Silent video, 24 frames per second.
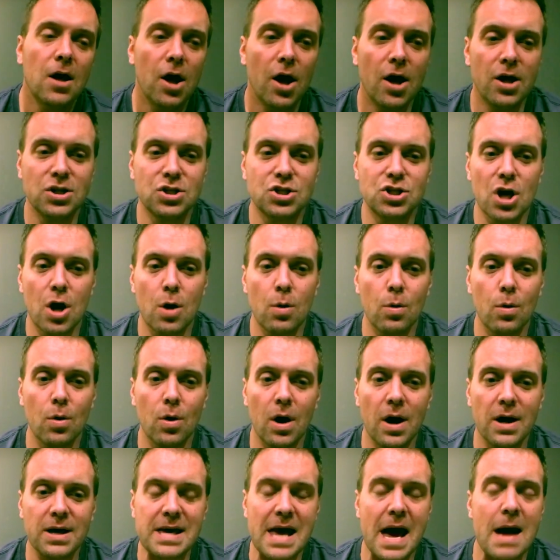And so
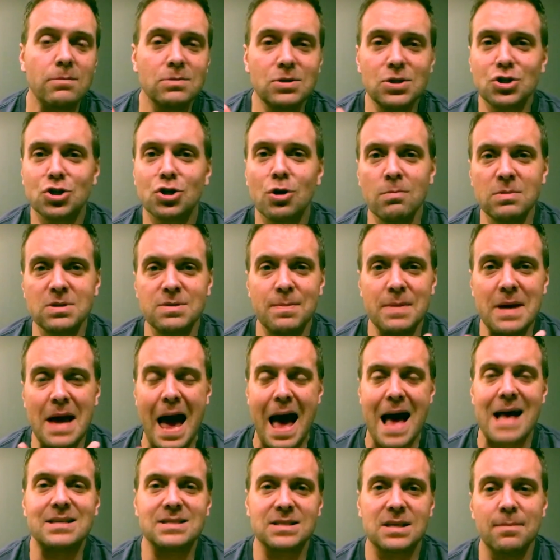accountants come to me
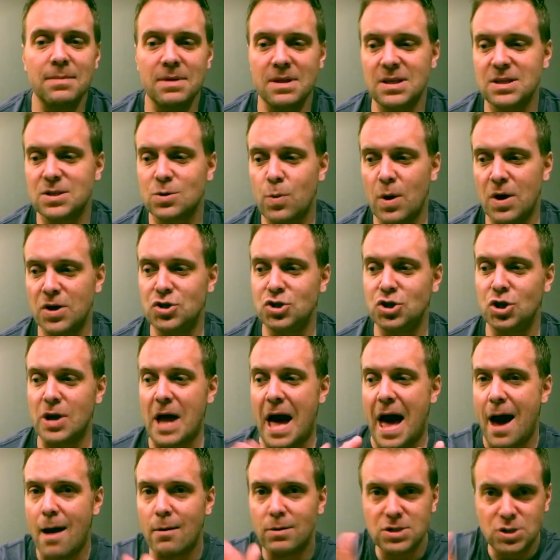asking me this question:
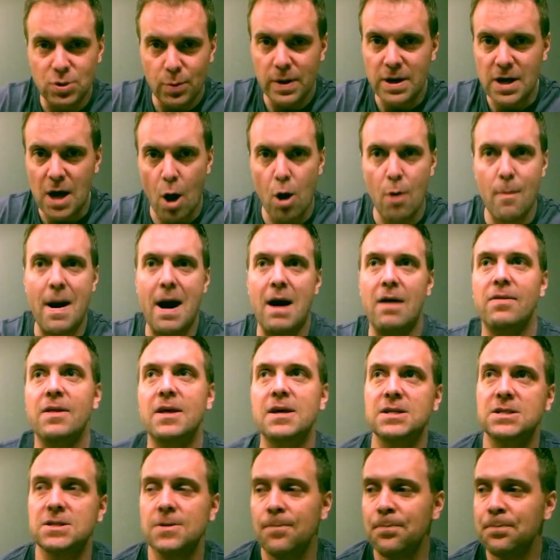how do we go about
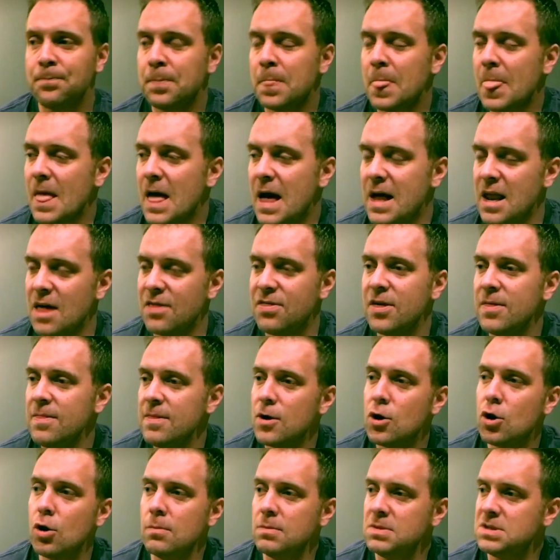this? And I think they
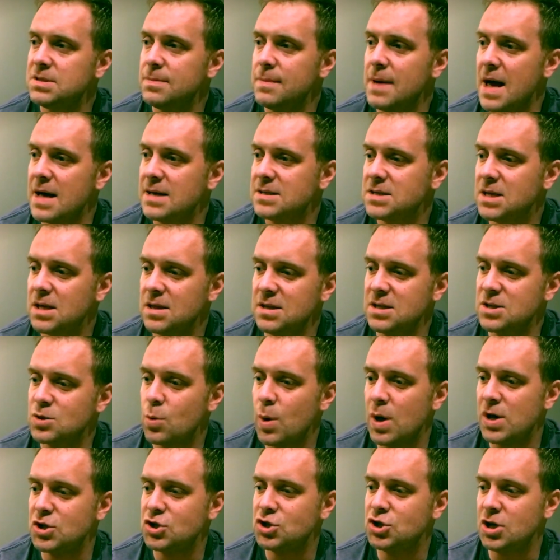come to me asking this
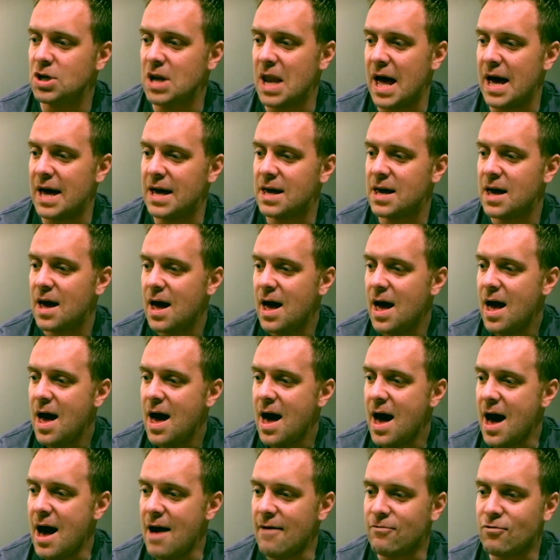question like,
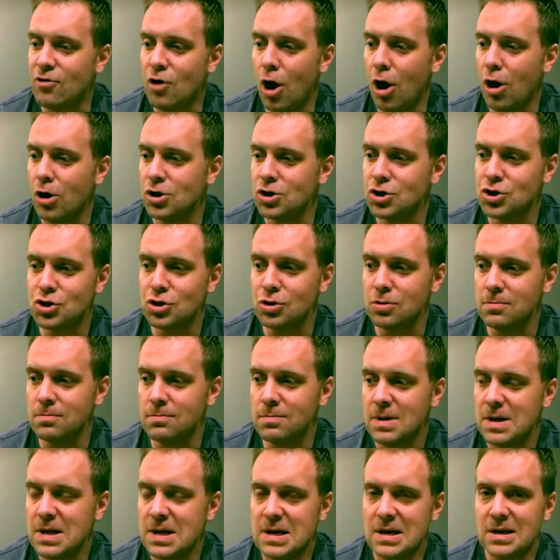I've got
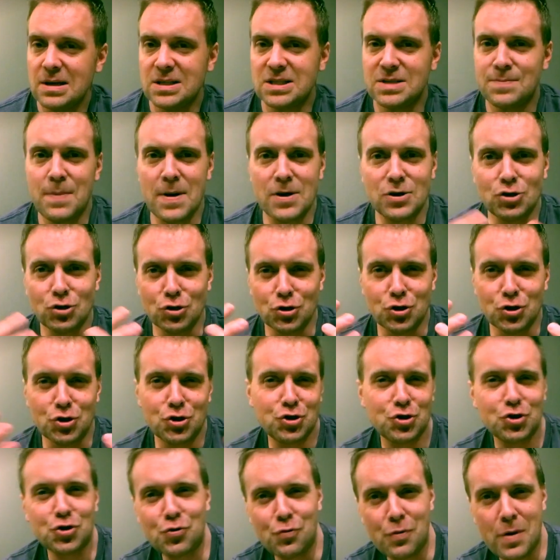some special
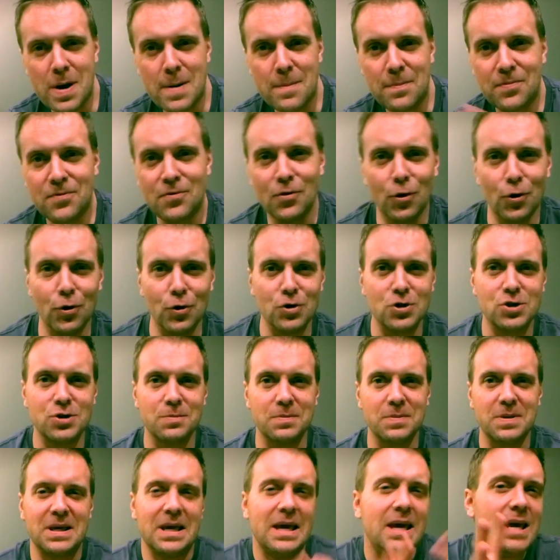script or
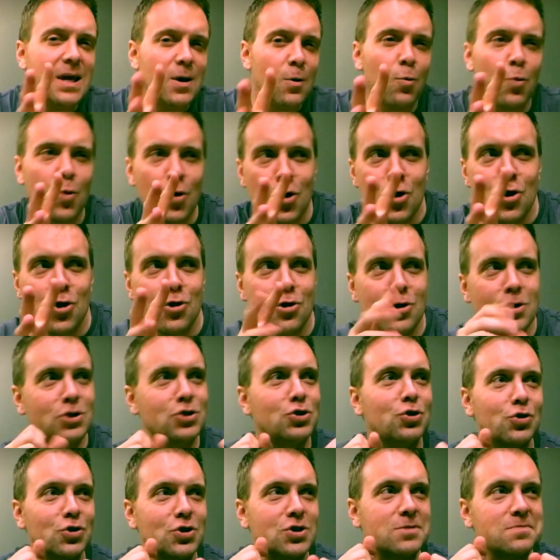some keywords
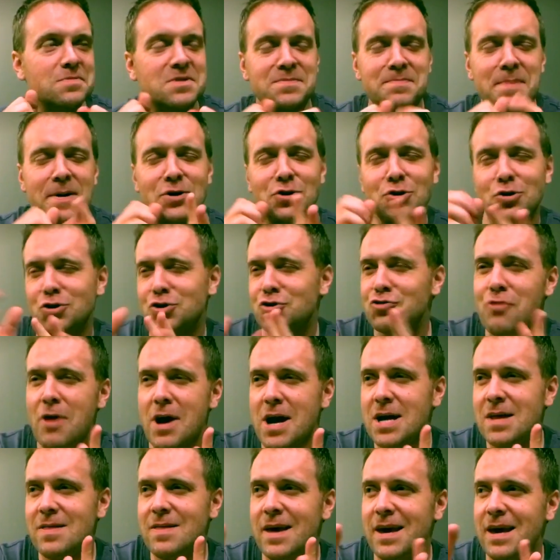or some special
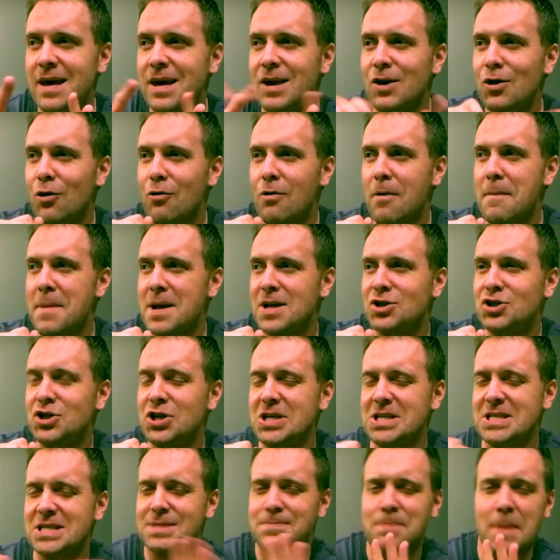training or a
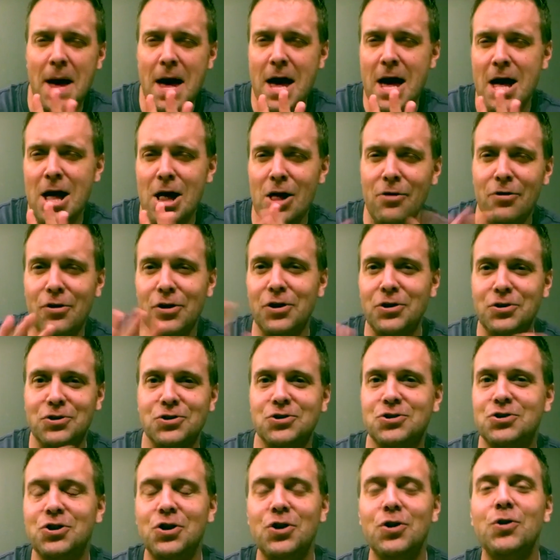magic spell that you
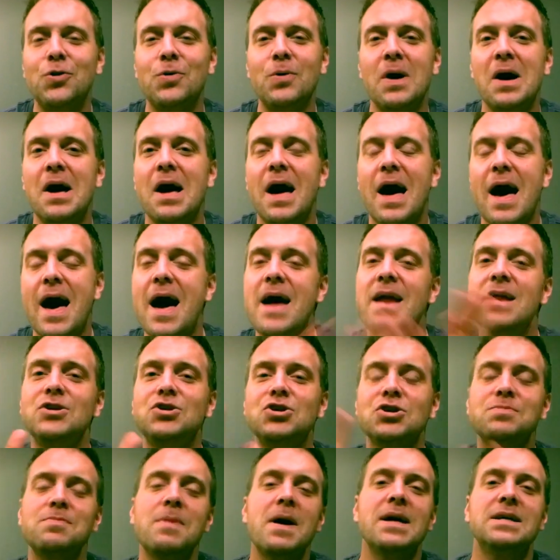just do and it
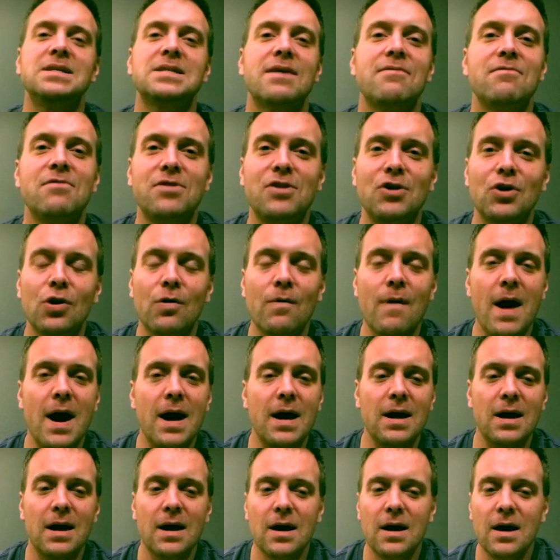just makes everything all
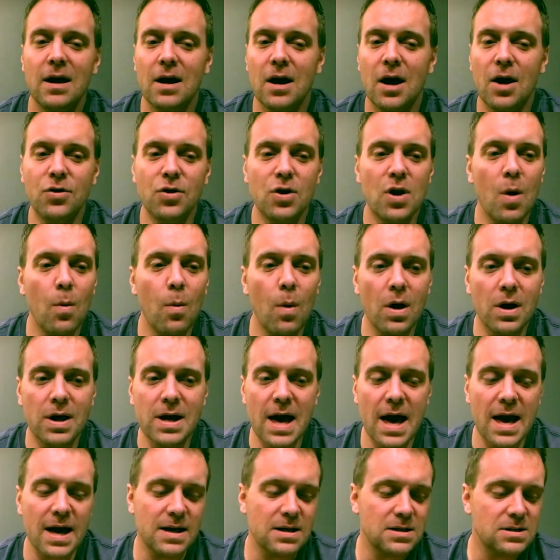right. And you know what,
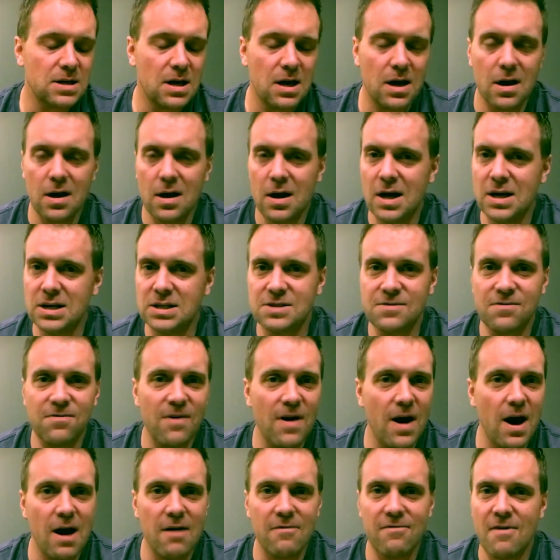guys? It's
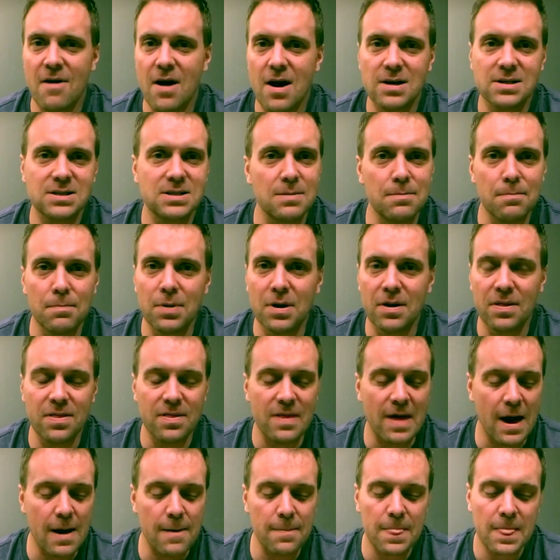far, far simpler than
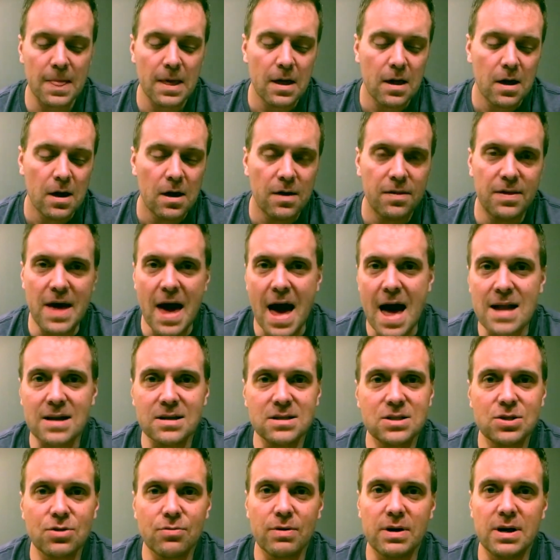that. The
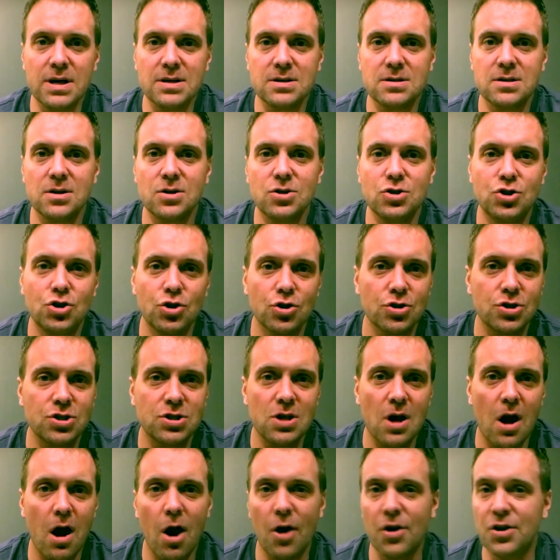answer is
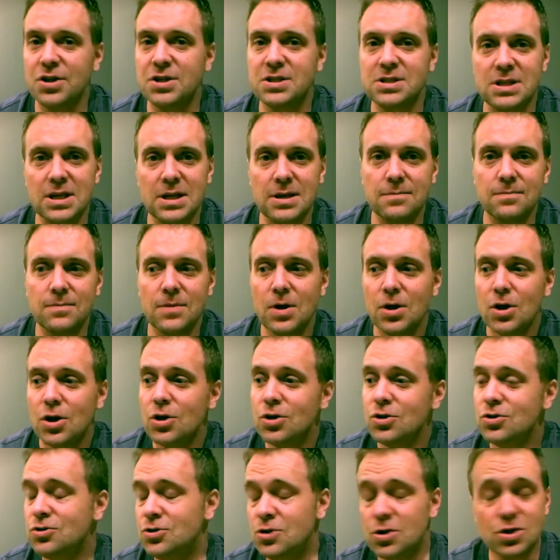just honesty.
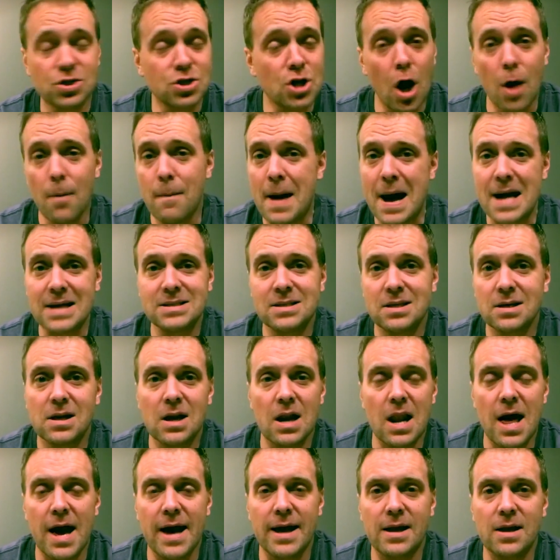Just go back to the
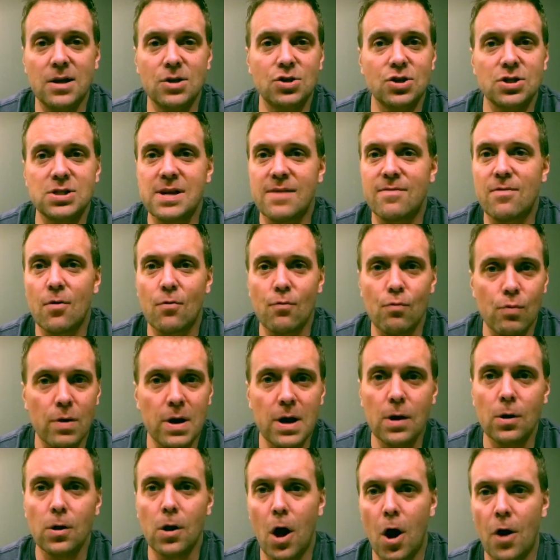client and just have a
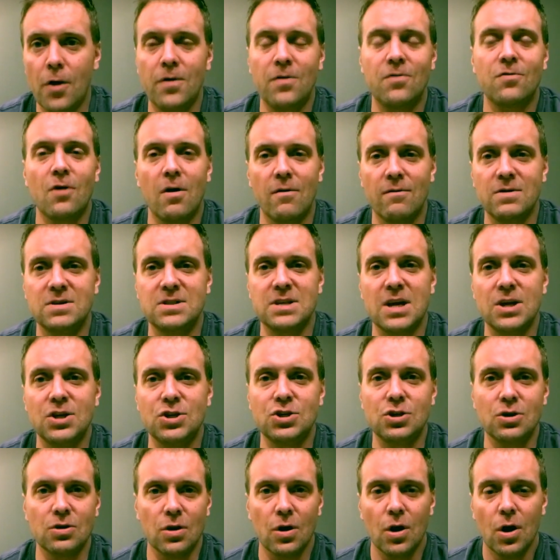real honest
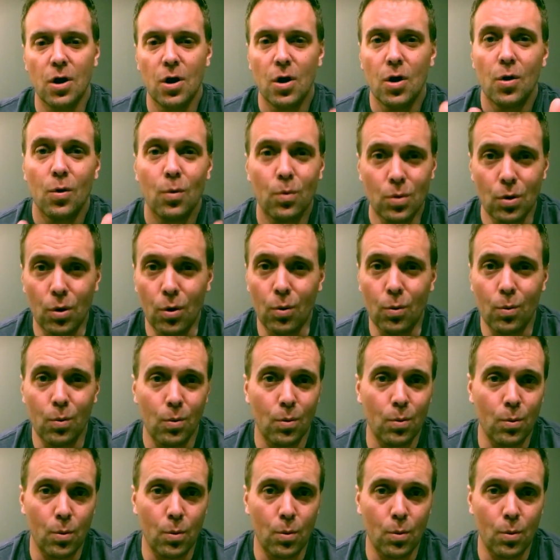conversation. Look,